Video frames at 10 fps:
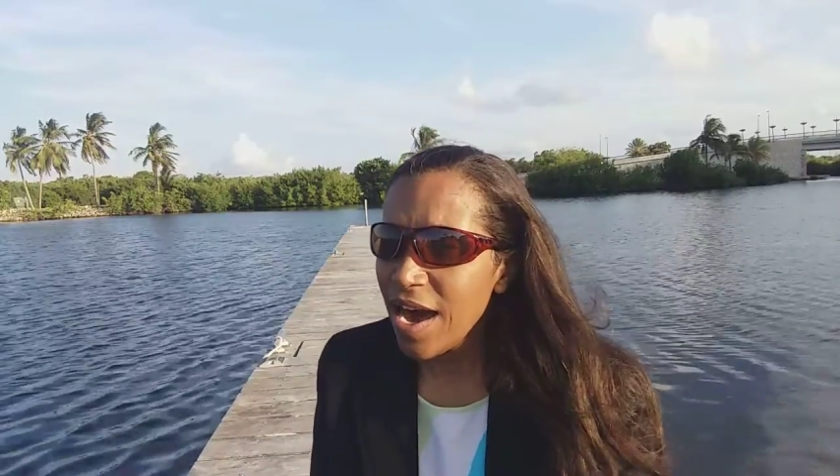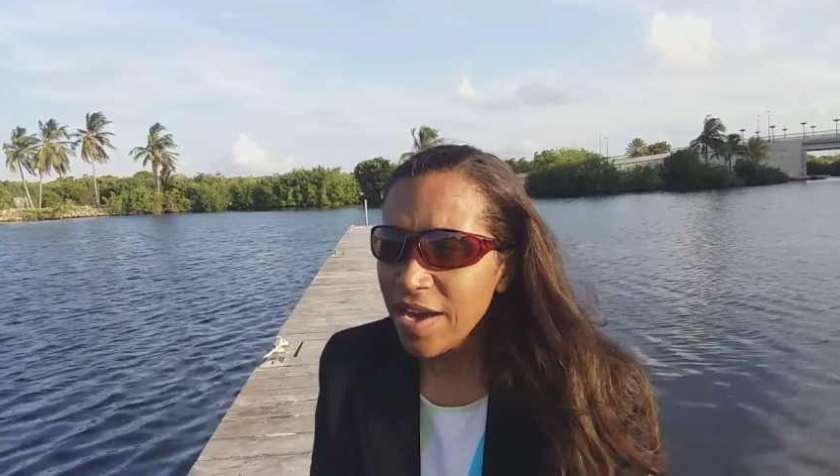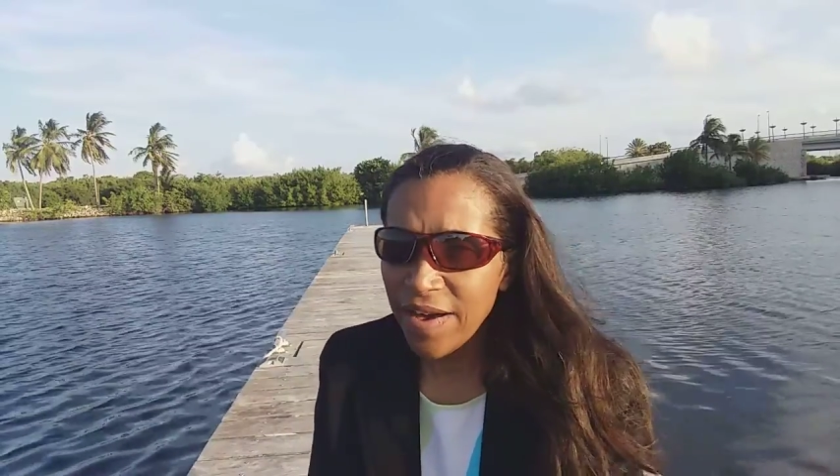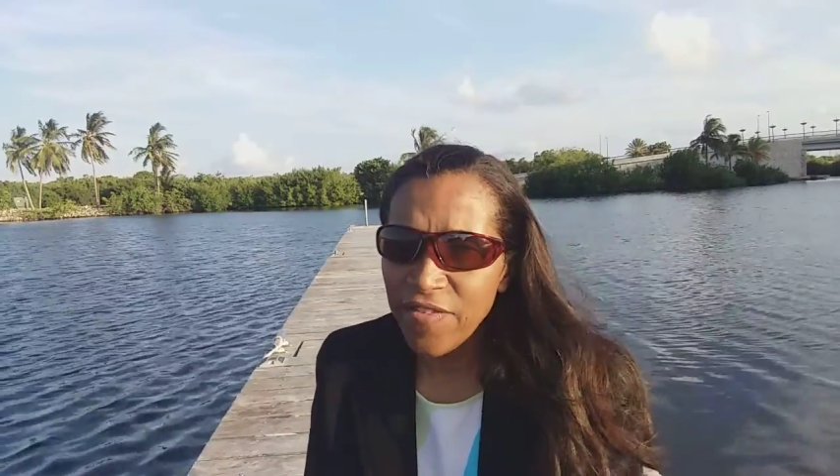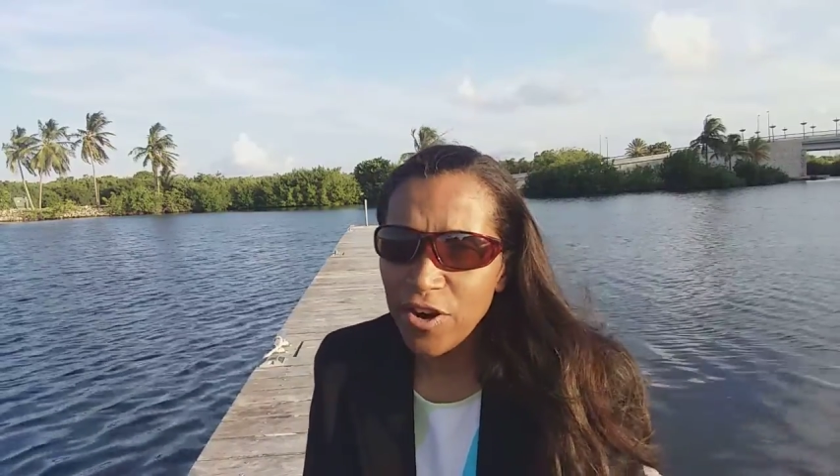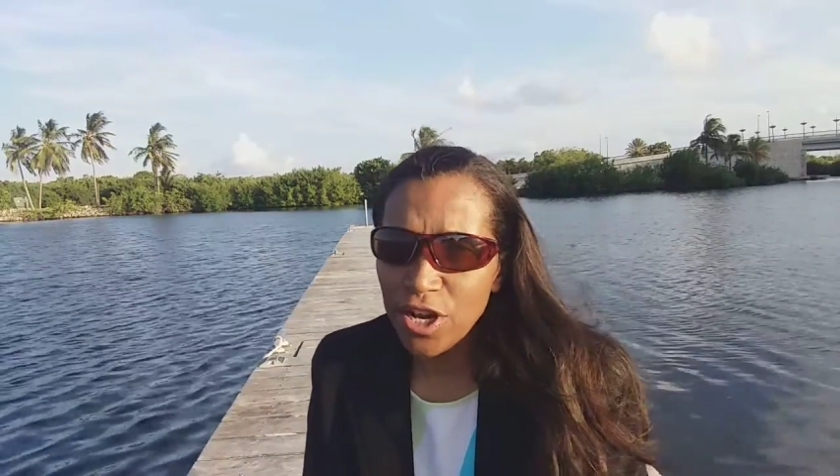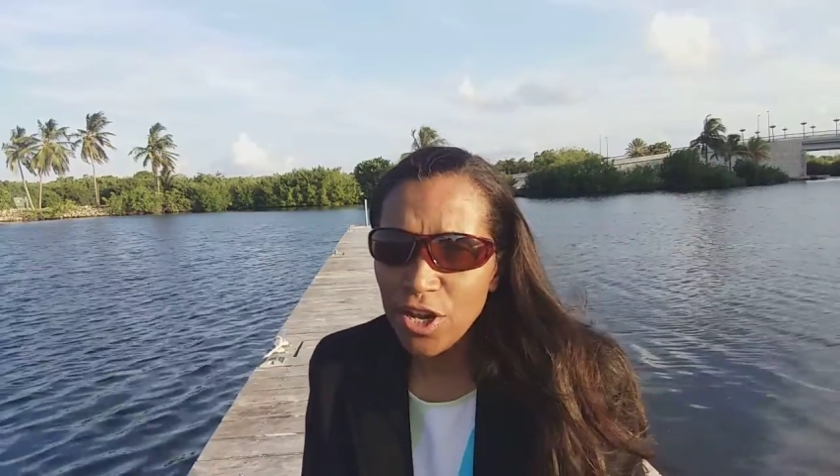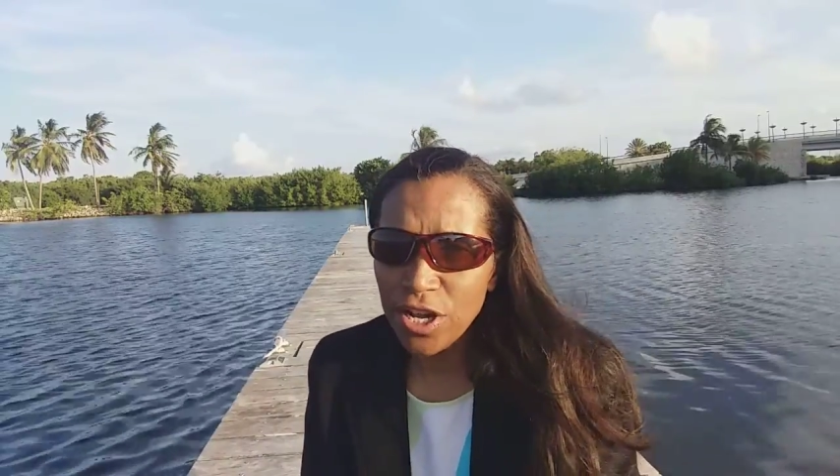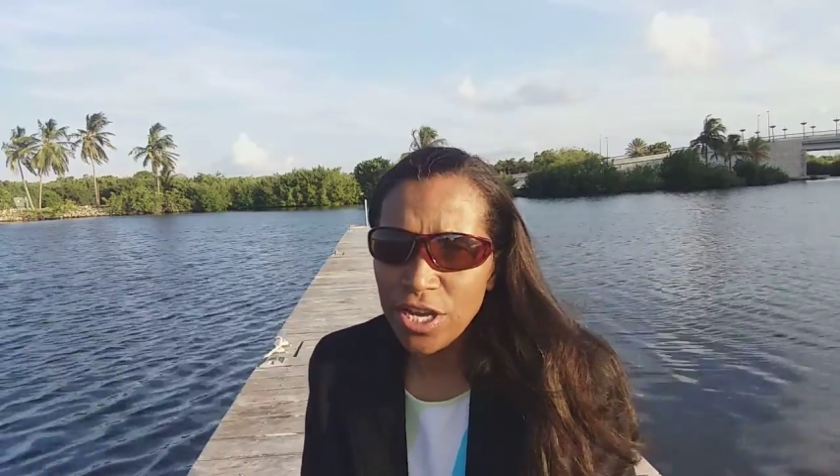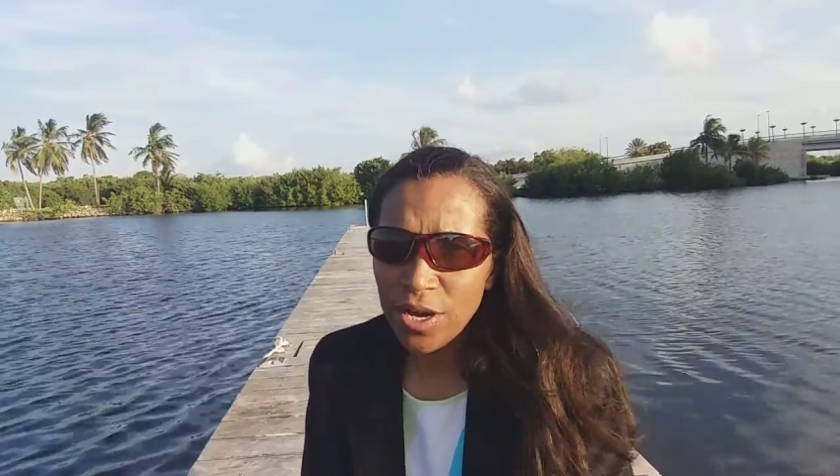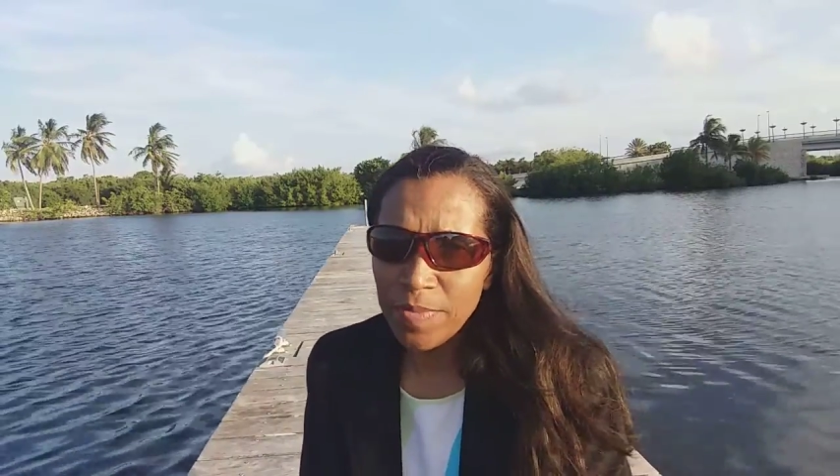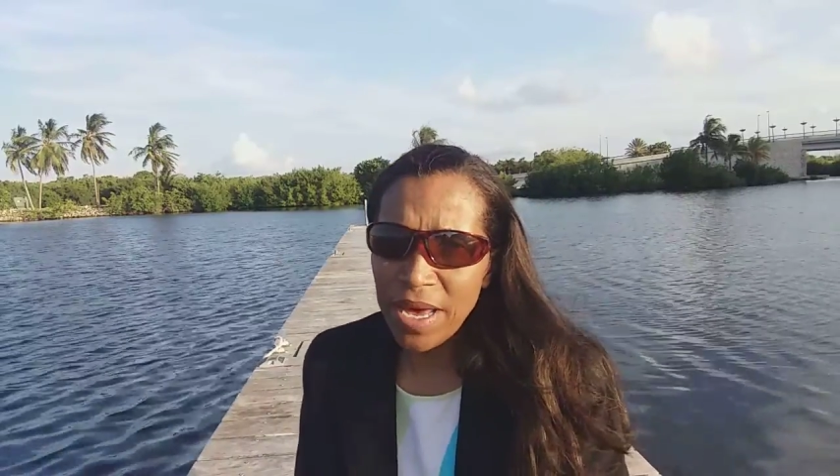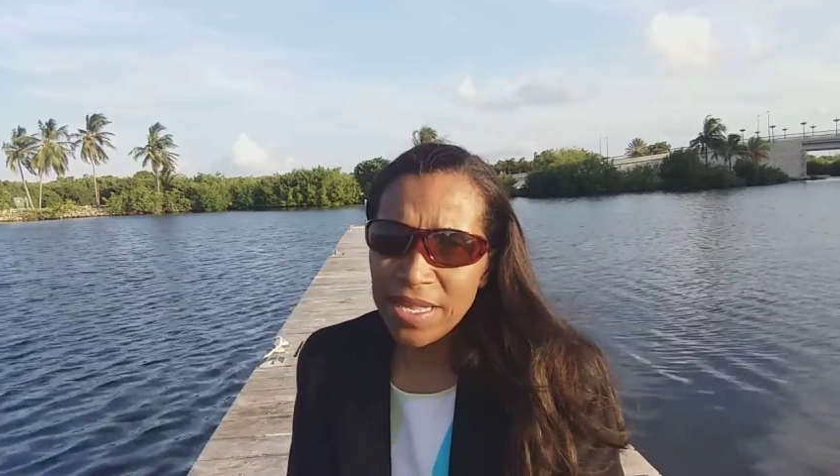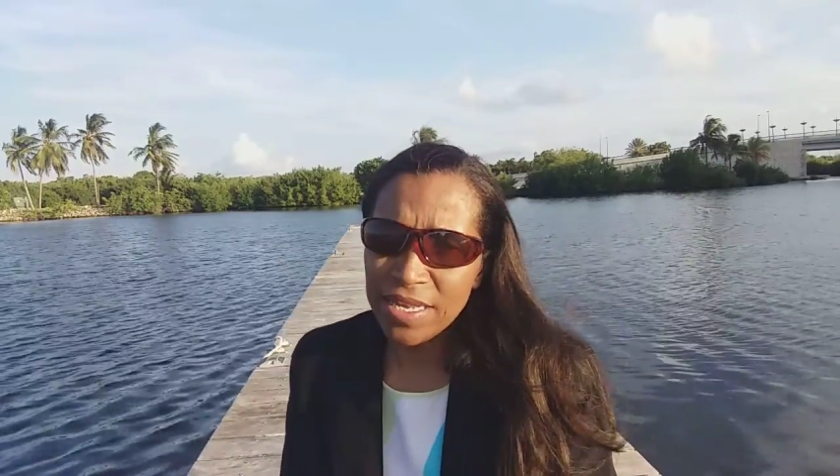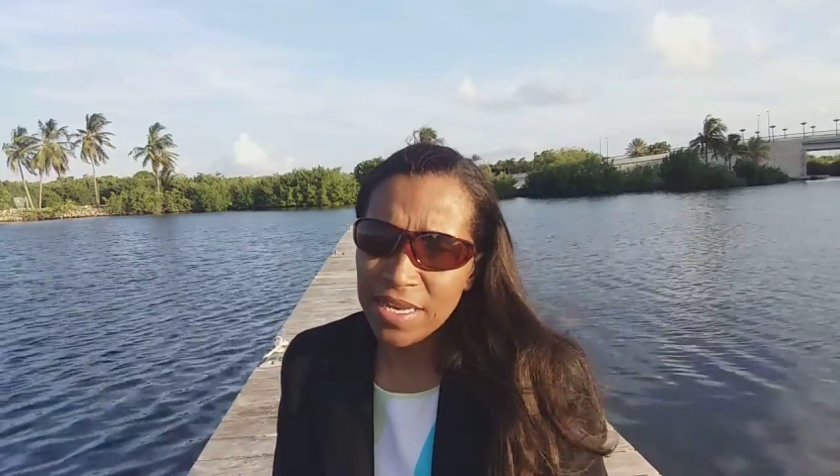I've heard a lot of young men